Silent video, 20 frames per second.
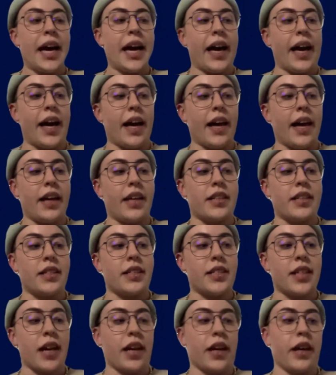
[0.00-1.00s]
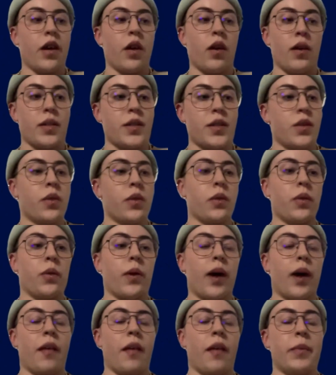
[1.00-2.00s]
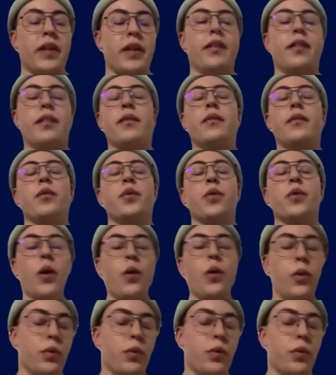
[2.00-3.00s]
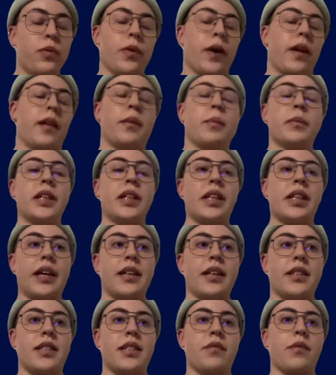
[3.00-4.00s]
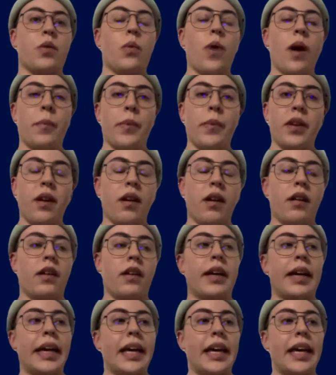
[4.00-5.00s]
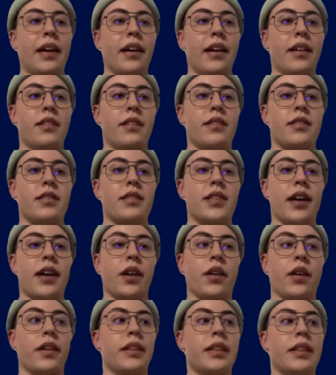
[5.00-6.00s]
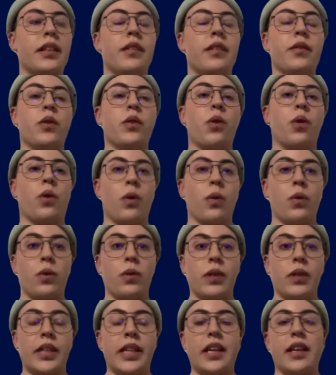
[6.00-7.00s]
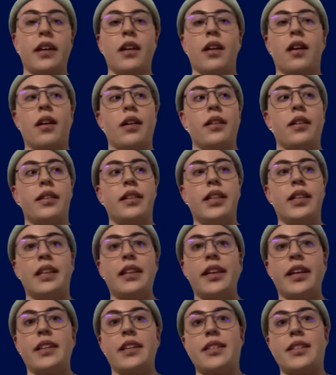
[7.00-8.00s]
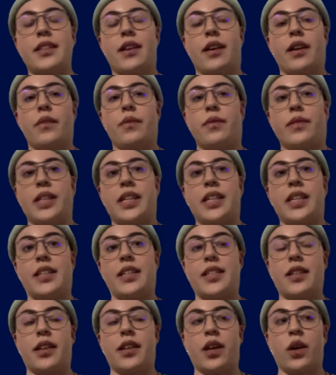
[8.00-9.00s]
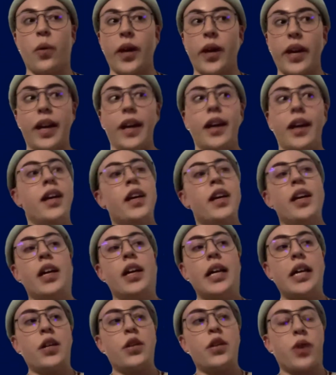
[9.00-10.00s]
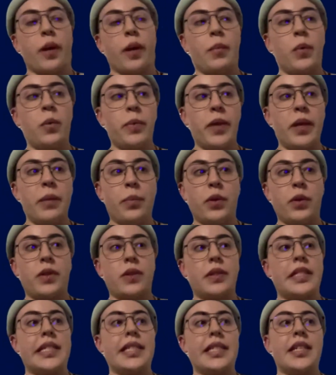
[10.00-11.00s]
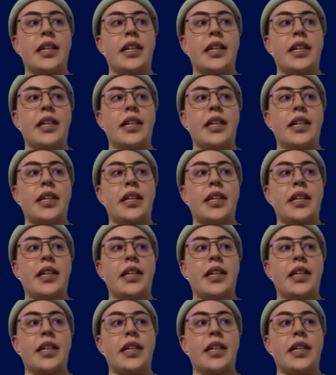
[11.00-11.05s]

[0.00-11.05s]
and I also have been grown from the lands of the Wampanoag, and I currently live in Hoholding on the lands of the Seninghui tribal peoples.